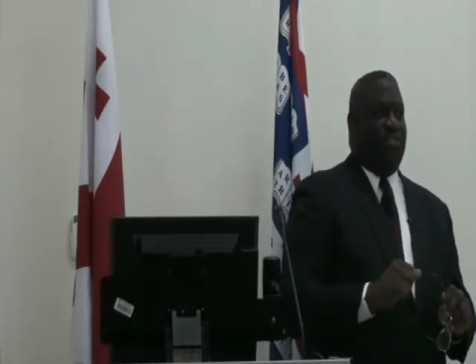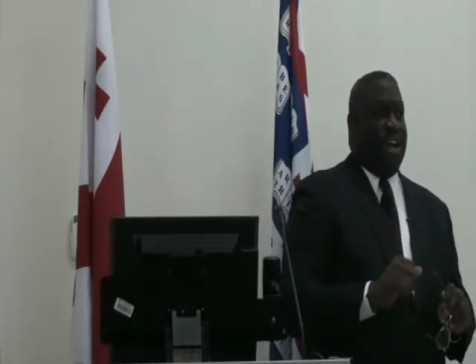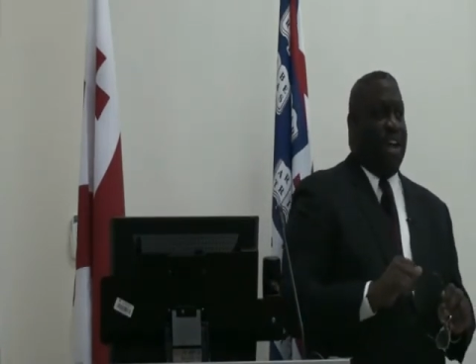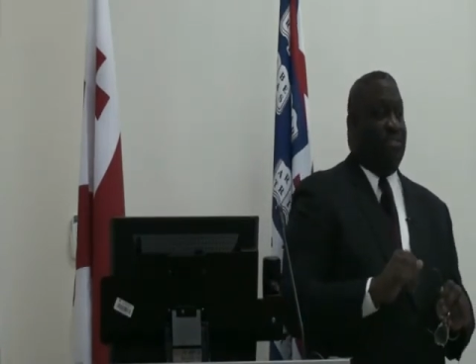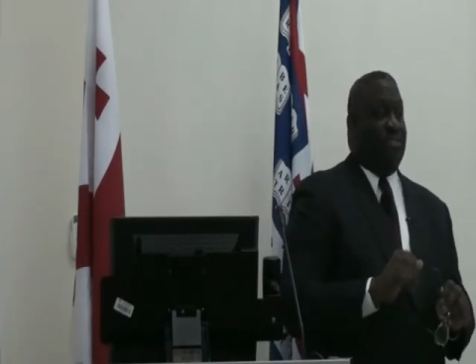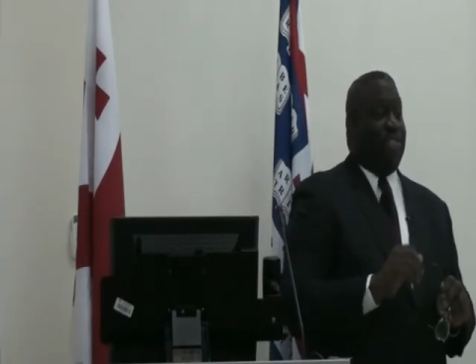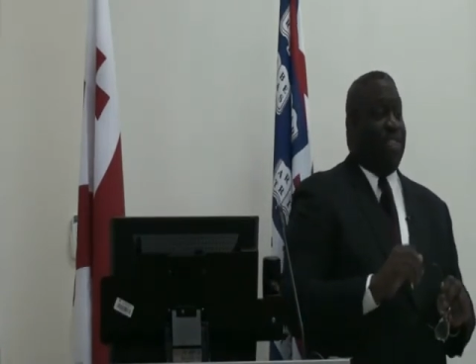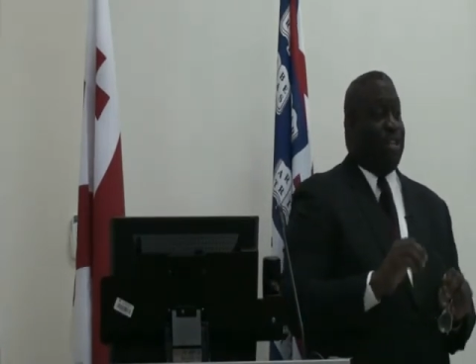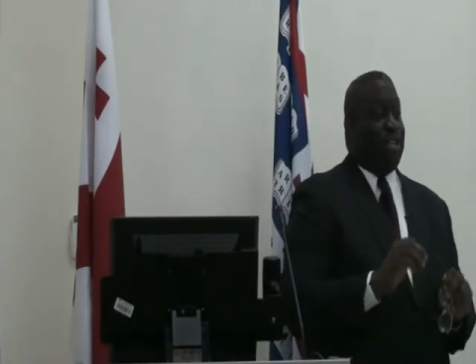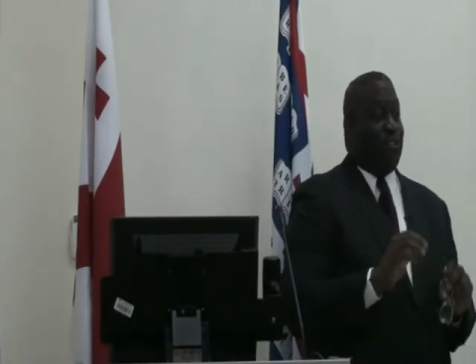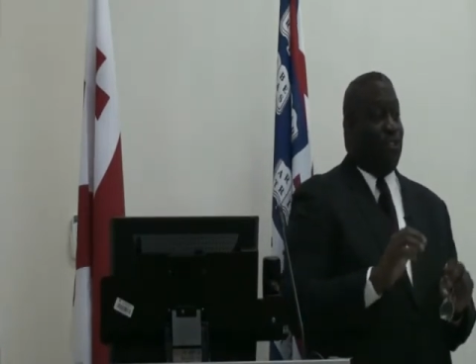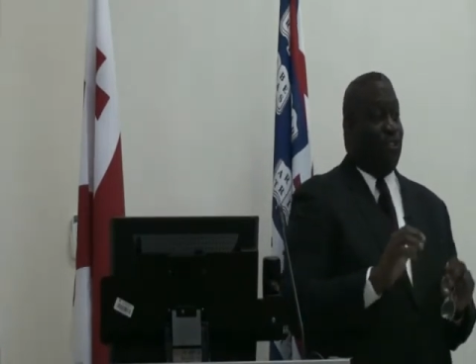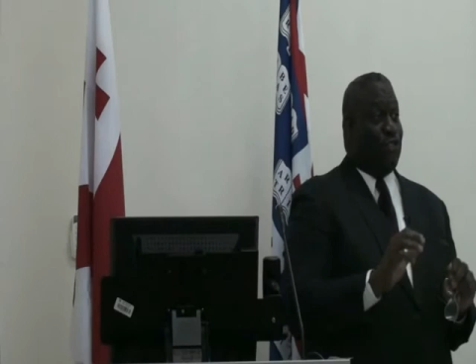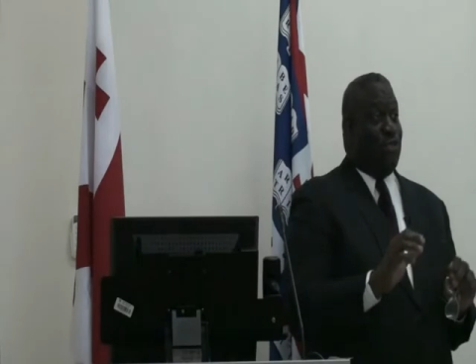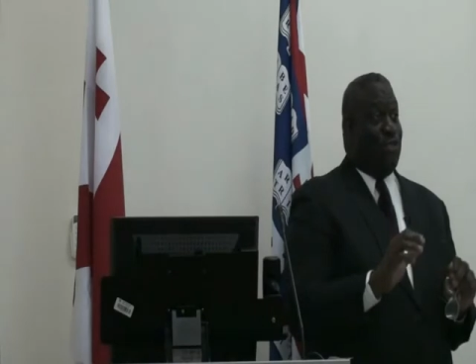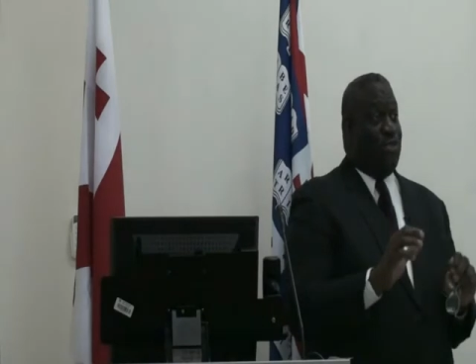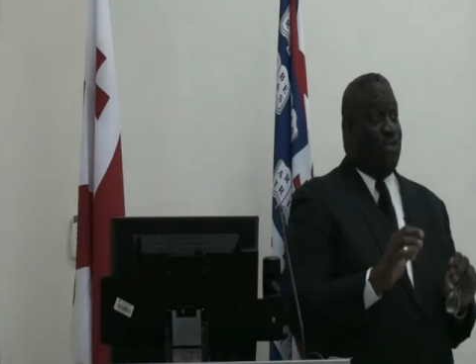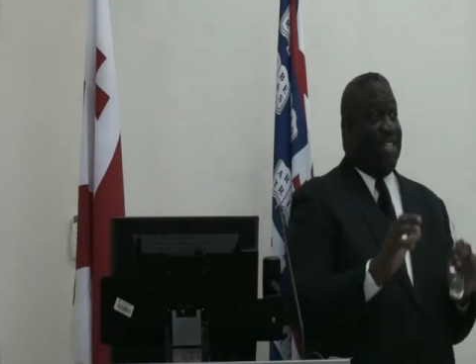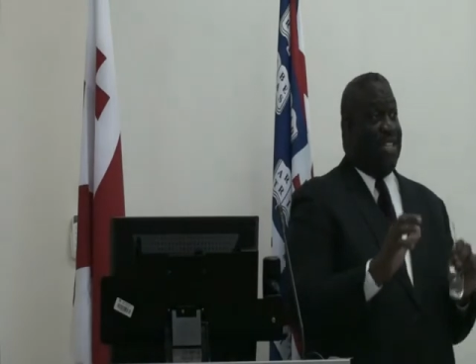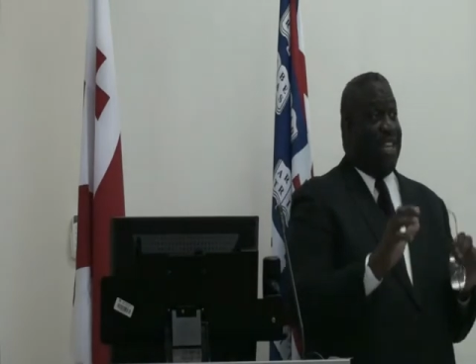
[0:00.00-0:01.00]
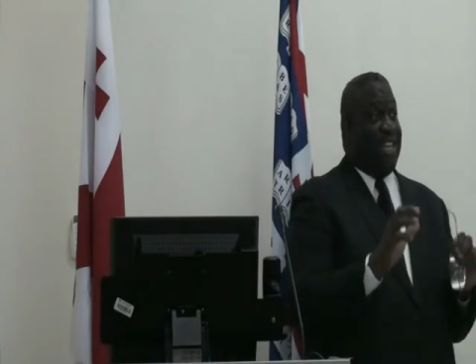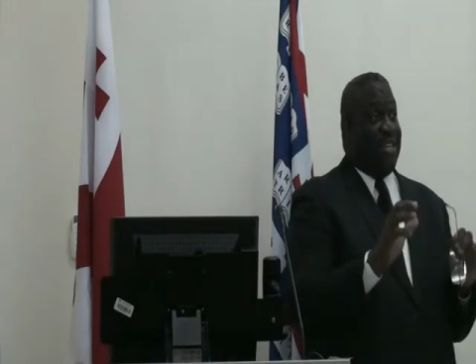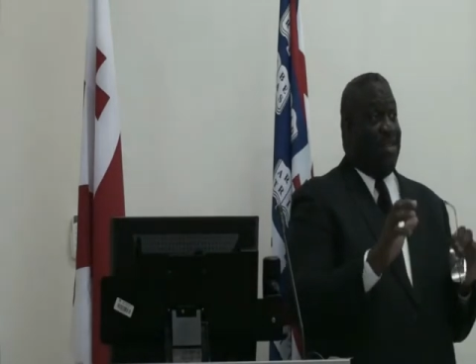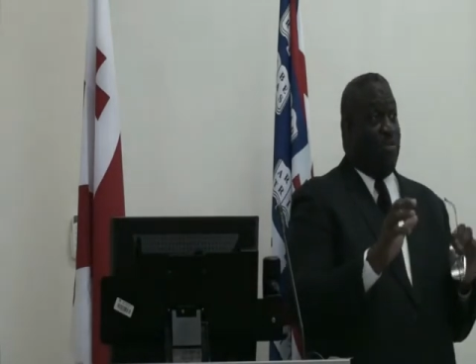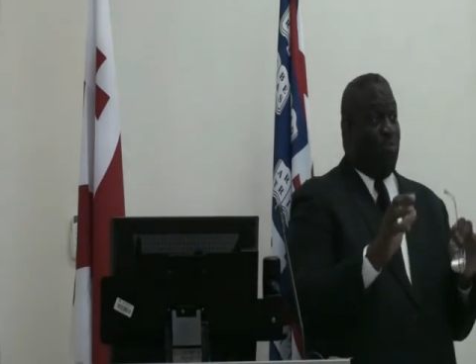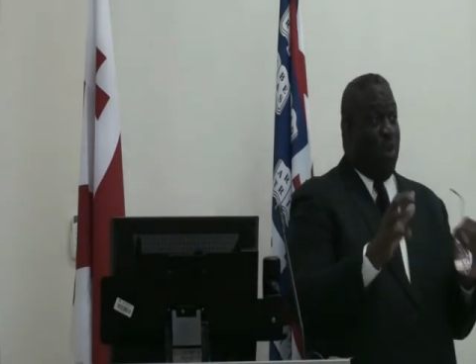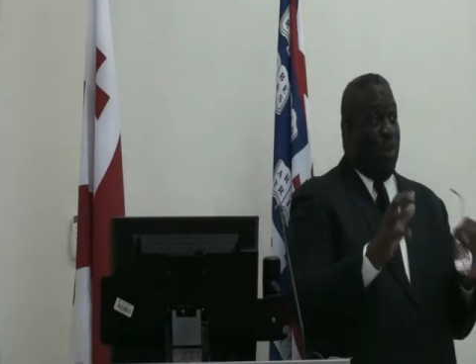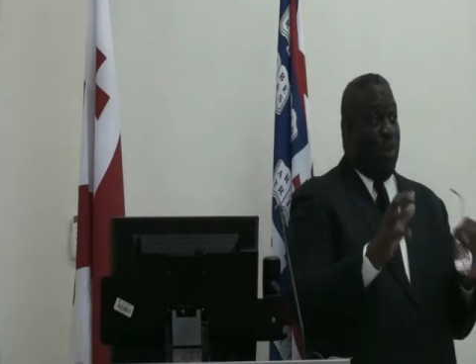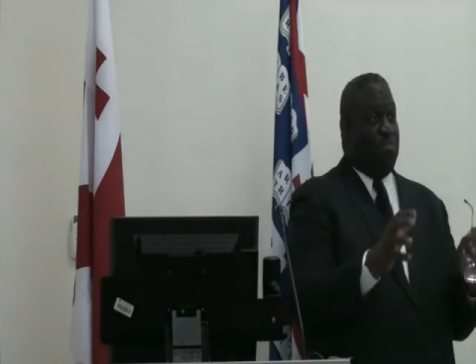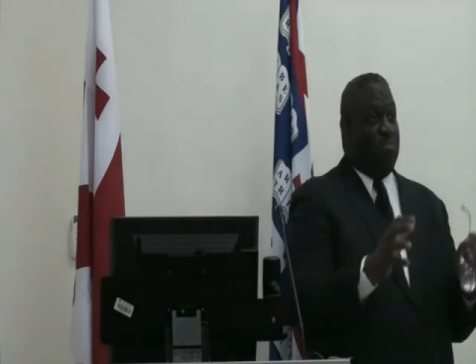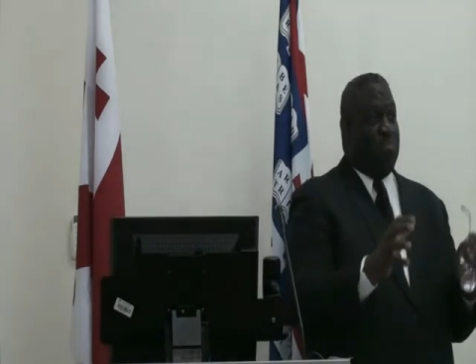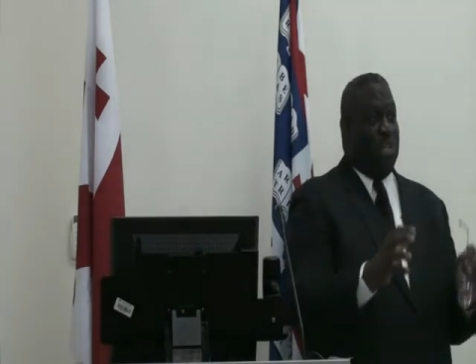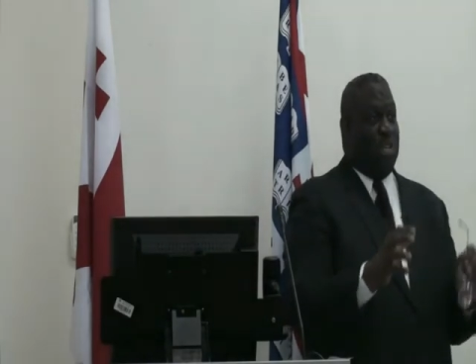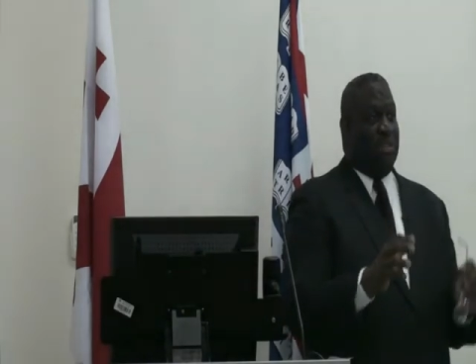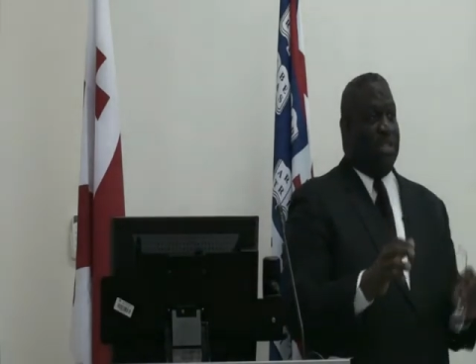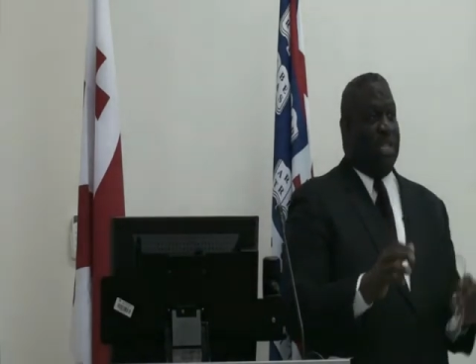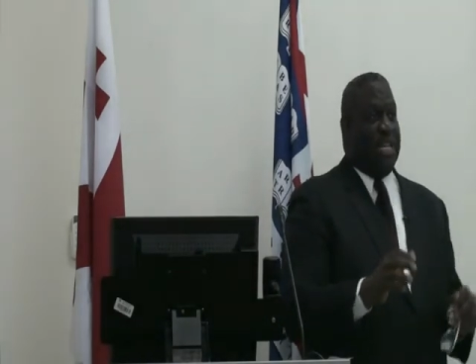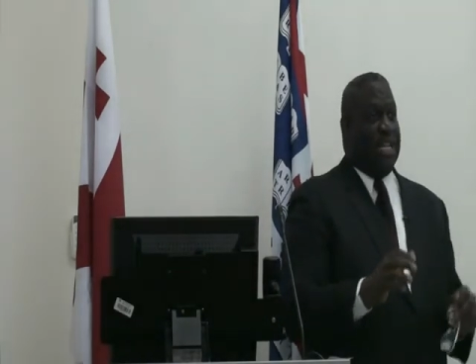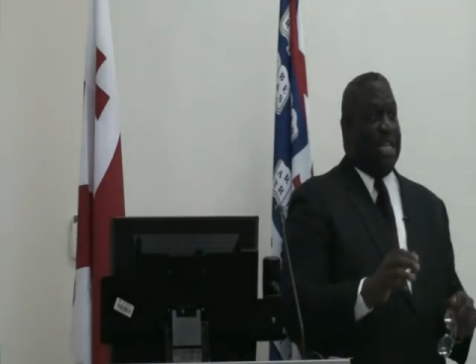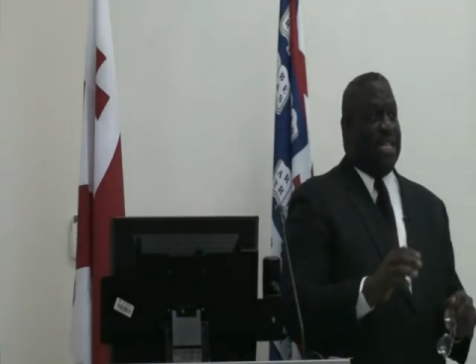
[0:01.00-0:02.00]
5,000 students in one
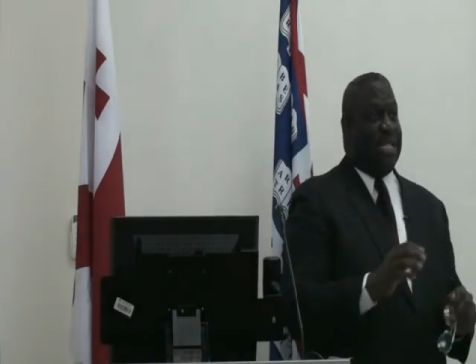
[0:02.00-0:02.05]
building,